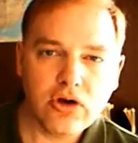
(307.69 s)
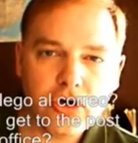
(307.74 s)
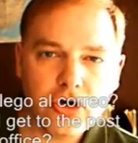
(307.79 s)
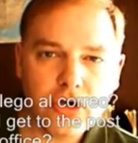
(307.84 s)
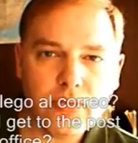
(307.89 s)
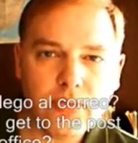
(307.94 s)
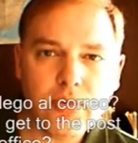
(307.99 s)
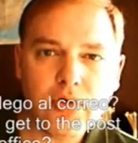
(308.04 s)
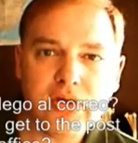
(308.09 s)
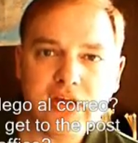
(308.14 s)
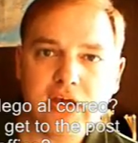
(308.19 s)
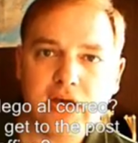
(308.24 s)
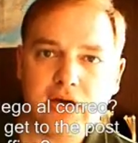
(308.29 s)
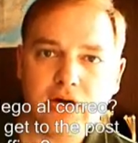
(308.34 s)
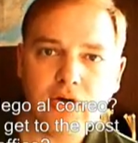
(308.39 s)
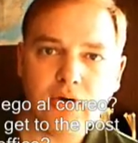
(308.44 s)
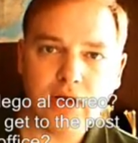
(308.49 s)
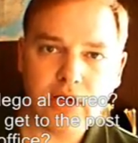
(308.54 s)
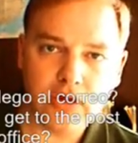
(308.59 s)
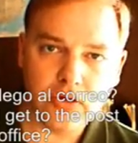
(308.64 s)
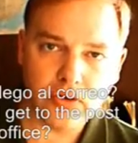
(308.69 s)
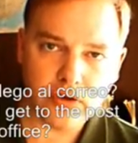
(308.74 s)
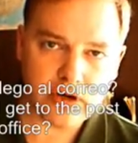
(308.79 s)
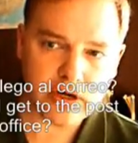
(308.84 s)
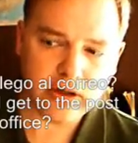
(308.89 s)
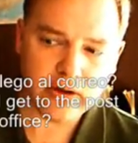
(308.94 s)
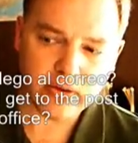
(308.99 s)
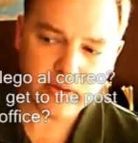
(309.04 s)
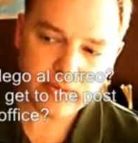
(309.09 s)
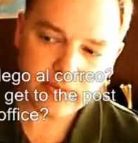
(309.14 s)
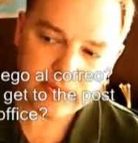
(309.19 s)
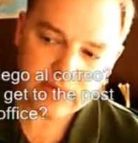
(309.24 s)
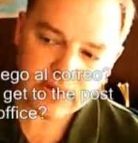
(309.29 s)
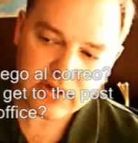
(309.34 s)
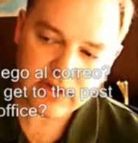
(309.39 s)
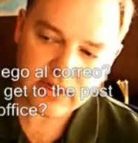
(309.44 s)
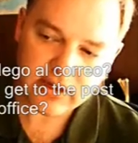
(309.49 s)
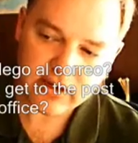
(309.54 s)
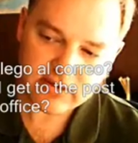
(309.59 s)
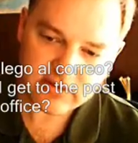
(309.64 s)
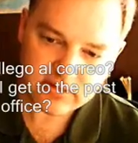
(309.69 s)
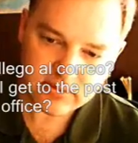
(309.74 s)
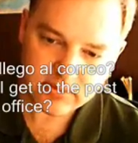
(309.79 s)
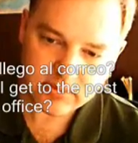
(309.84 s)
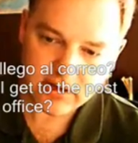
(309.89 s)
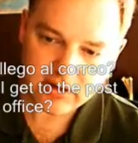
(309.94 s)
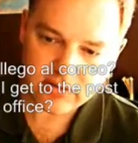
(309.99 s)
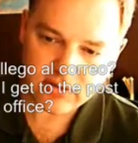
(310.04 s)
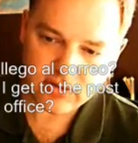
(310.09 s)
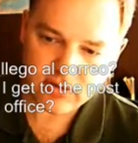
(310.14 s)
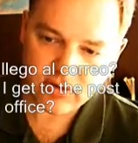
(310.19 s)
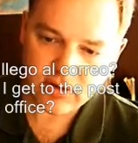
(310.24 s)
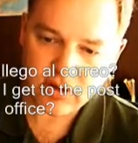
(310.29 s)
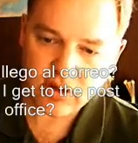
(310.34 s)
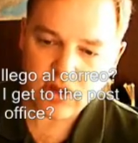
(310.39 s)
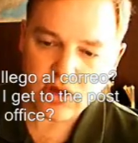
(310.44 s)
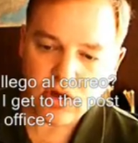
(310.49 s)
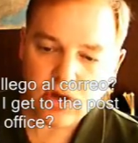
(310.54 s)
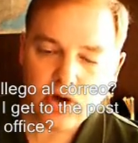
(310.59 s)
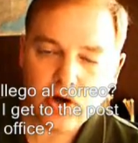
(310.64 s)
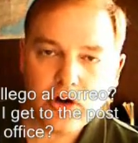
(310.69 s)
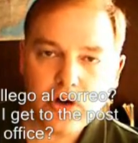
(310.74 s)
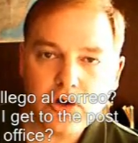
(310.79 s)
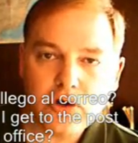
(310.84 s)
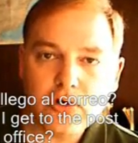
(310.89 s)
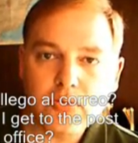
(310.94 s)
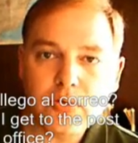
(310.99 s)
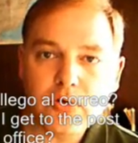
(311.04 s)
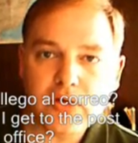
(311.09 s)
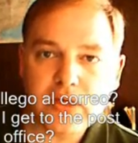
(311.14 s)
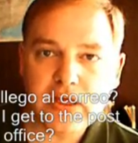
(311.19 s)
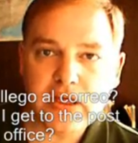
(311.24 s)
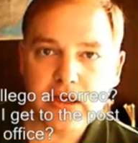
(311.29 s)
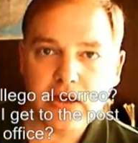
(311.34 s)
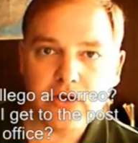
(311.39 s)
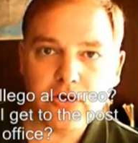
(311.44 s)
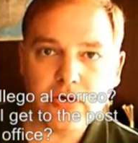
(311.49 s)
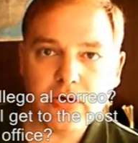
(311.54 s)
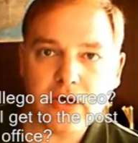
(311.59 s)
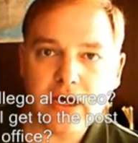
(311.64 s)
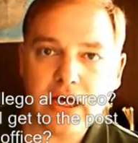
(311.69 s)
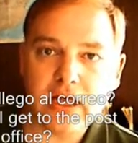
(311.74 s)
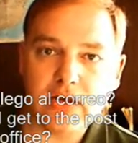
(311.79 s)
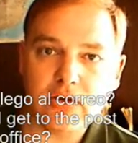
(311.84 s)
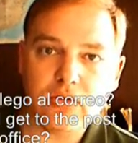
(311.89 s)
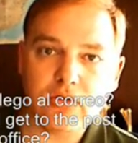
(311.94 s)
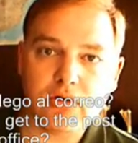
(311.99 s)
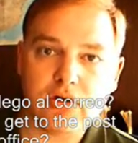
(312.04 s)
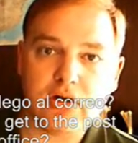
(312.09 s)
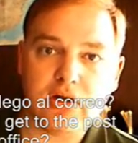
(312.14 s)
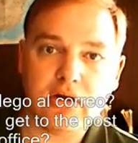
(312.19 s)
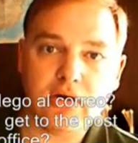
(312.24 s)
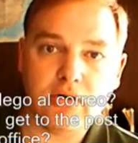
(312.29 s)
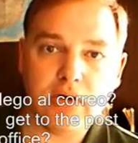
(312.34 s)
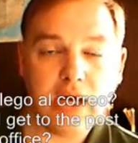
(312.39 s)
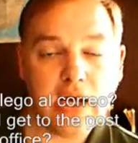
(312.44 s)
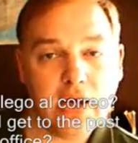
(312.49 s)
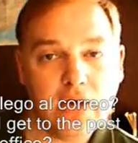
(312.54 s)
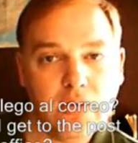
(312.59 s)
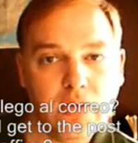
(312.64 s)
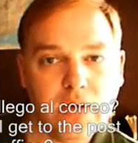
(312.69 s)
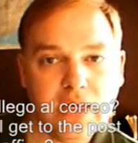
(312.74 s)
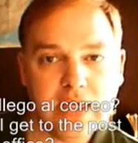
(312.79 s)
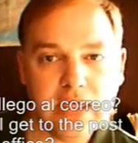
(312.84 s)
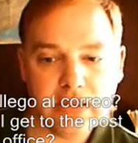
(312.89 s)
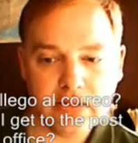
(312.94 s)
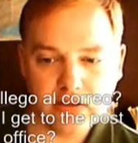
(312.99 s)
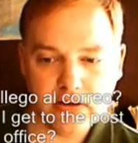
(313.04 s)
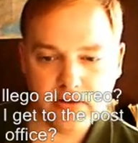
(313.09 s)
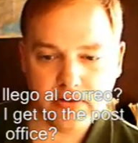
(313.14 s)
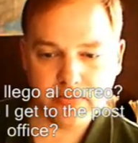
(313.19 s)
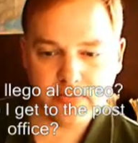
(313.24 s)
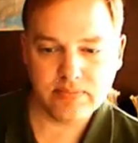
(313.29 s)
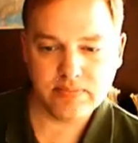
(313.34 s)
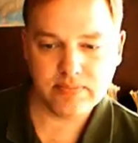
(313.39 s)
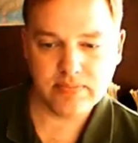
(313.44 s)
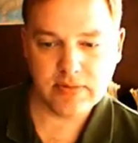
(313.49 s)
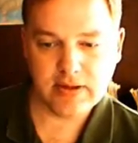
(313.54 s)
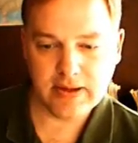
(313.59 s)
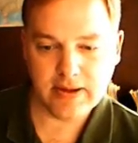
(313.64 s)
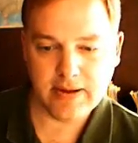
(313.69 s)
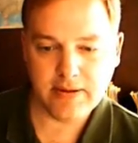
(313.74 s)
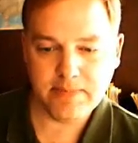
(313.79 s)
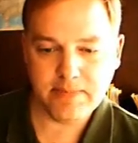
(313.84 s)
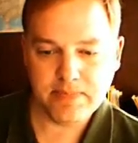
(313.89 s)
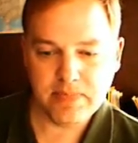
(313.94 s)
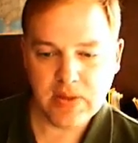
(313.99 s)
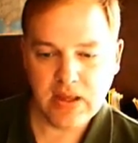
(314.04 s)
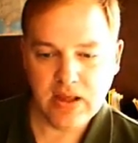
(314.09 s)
¿Cómo llego al correo? You could ask somebody on the street, ¿Cómo llego al correo? How do I get there? Okay?